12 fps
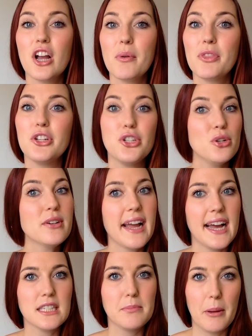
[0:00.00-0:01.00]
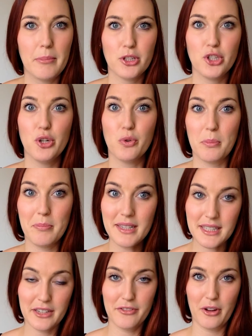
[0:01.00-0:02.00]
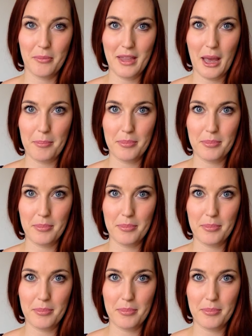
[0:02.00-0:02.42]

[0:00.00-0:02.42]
start with the 2 cast members who were missing from the